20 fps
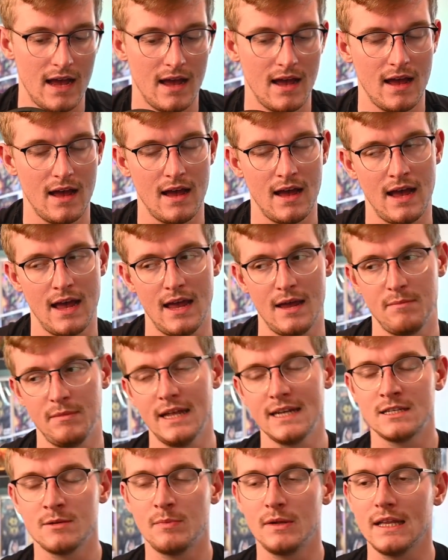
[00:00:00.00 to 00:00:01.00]
I am
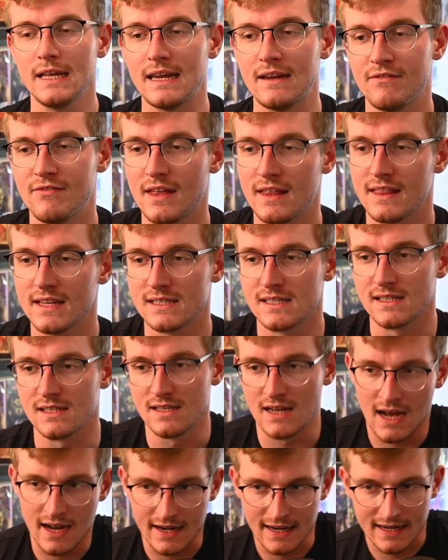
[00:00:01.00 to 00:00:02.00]
led to believe that this is
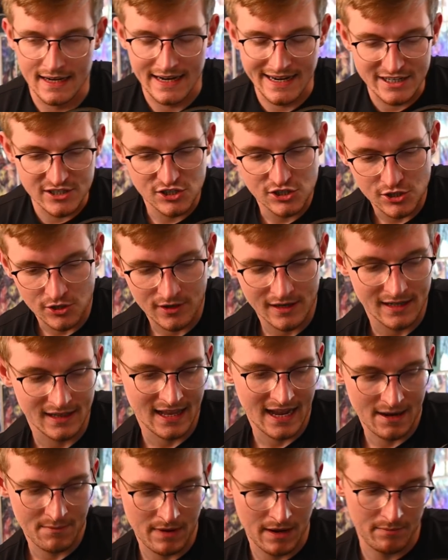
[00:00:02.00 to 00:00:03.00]
not an inserted
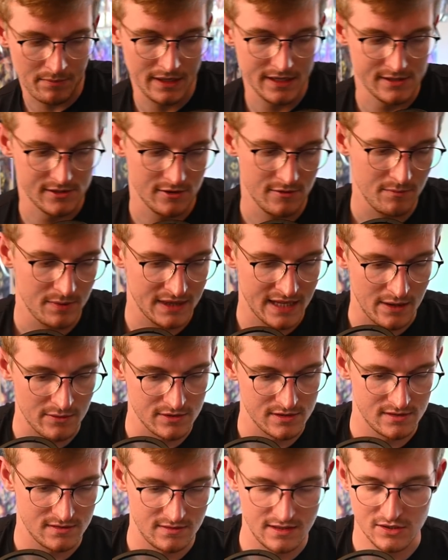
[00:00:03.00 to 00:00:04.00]
line by Blizzard, but
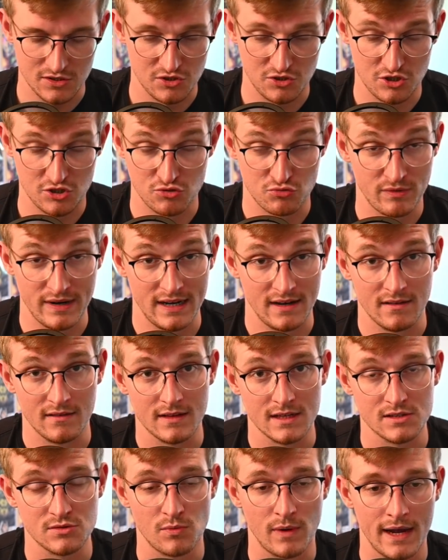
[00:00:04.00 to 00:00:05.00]
this is just written
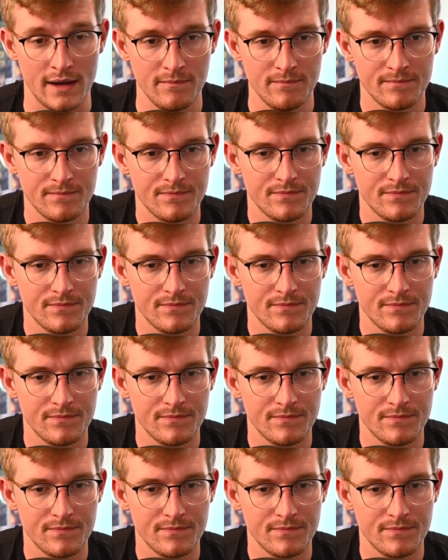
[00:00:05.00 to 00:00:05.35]
this way.